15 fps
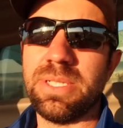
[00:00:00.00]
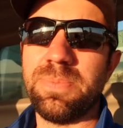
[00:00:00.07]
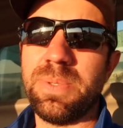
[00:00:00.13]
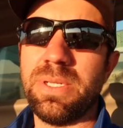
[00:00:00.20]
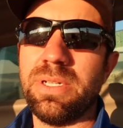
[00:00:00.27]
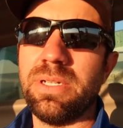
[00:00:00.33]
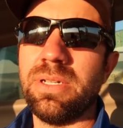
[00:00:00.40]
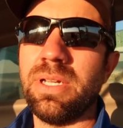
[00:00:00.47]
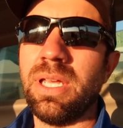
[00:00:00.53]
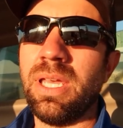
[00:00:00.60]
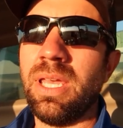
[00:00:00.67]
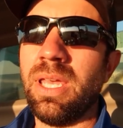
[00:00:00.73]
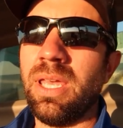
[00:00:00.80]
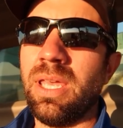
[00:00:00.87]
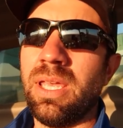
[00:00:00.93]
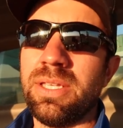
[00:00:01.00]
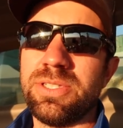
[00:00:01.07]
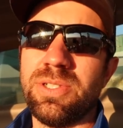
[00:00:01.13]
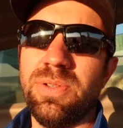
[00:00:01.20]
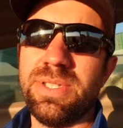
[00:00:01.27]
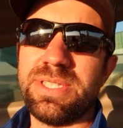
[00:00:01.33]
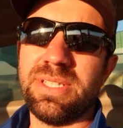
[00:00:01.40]
up here
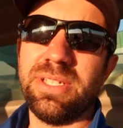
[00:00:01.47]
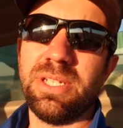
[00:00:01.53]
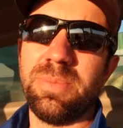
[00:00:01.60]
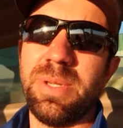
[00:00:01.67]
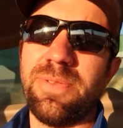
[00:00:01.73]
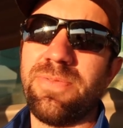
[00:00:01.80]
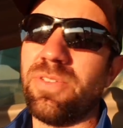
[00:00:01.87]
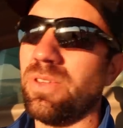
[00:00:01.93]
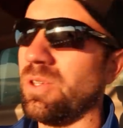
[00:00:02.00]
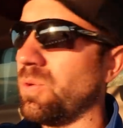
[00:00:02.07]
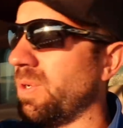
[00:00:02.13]
so it's a little bit further